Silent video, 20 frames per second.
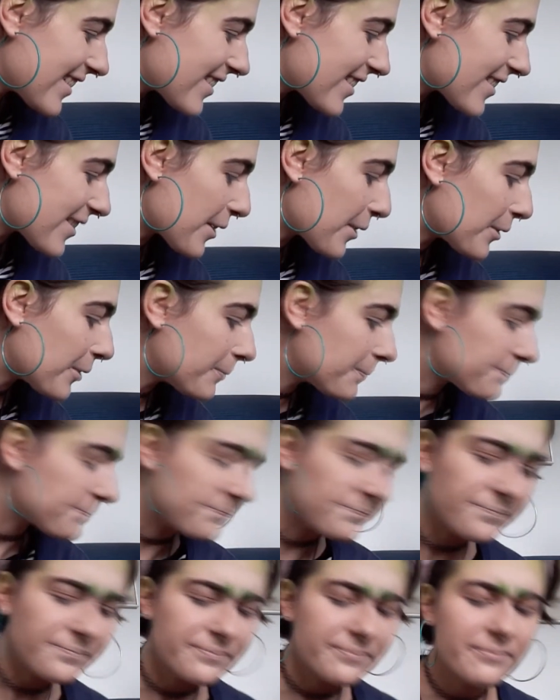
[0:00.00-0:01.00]
So
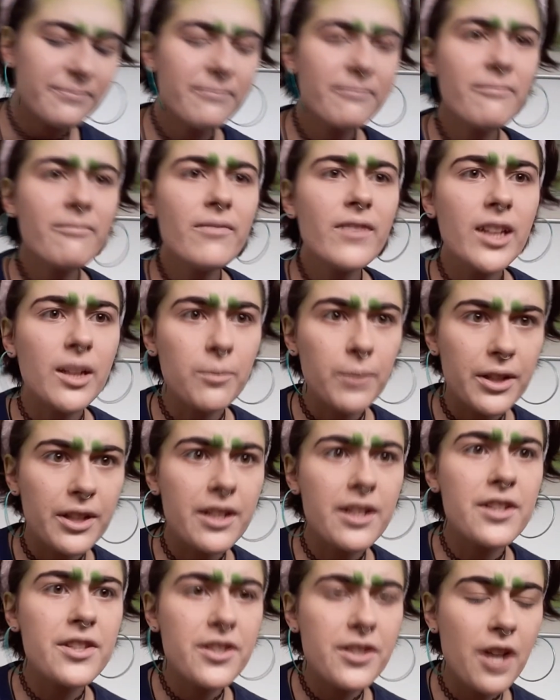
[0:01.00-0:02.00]
we're
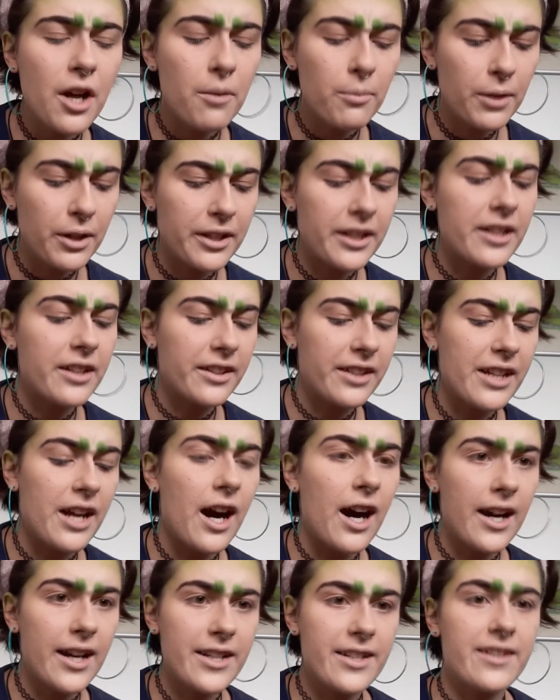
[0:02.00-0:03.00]
gonna start working on the
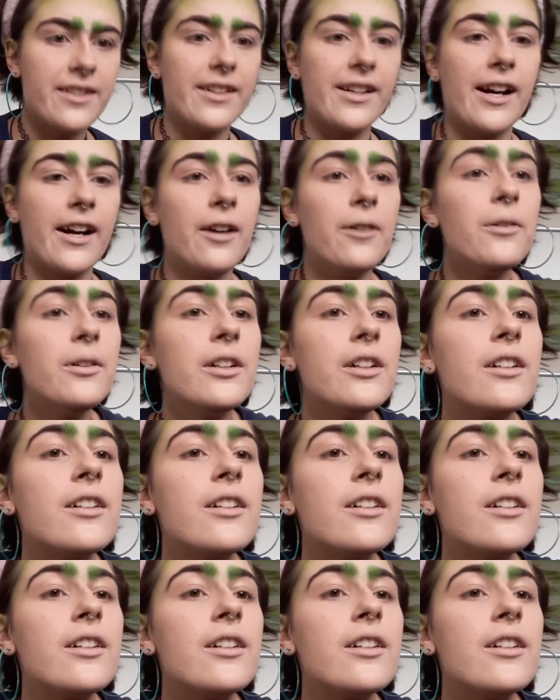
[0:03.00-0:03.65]
eyes now.